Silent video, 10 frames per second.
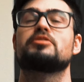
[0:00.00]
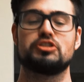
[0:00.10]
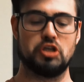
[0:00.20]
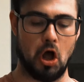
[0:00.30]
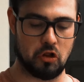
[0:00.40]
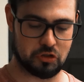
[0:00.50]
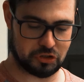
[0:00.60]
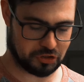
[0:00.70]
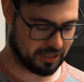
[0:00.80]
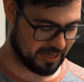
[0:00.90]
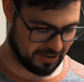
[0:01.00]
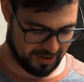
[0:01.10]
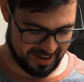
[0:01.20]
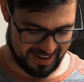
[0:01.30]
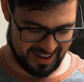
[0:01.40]
much Dollar Tree
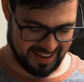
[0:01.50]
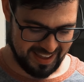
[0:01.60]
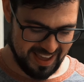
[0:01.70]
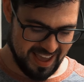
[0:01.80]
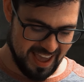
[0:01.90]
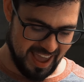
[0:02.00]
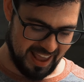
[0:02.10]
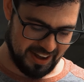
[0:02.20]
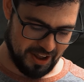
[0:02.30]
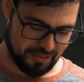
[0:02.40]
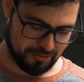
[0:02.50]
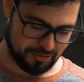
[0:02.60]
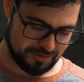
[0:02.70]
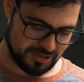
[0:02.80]
or any other little